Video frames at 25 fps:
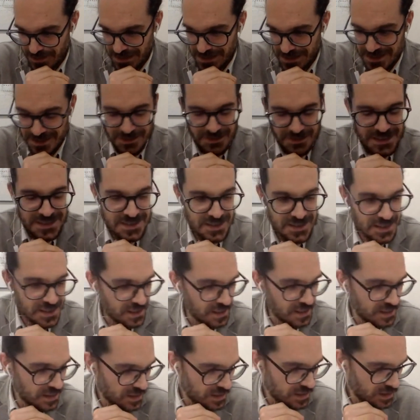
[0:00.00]
very interesting
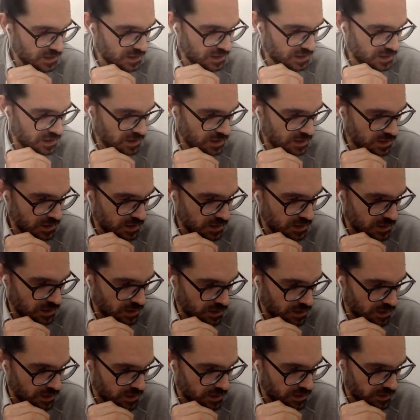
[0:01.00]

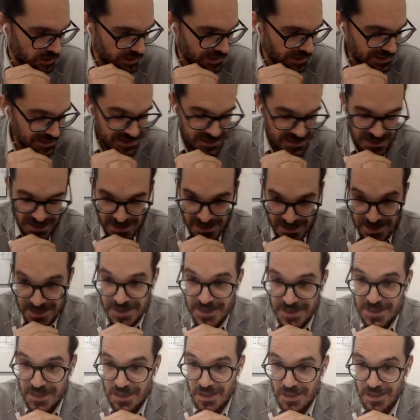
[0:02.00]

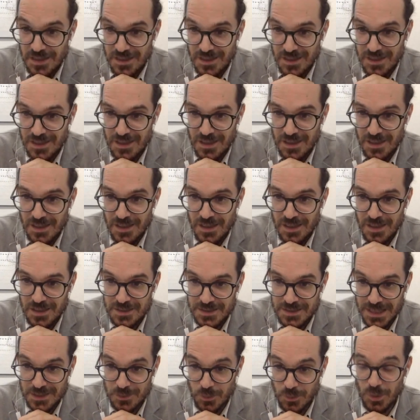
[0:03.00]
insights
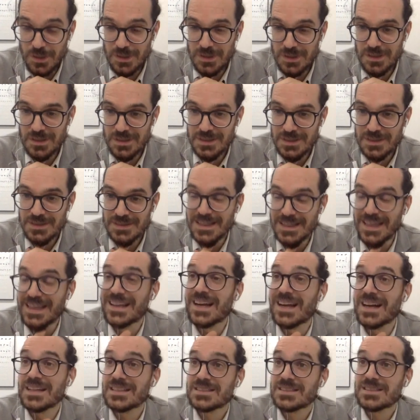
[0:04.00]
that will take
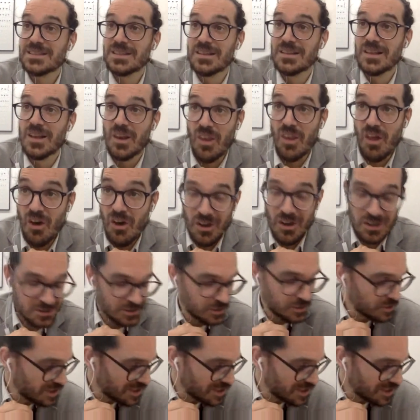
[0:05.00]
us long to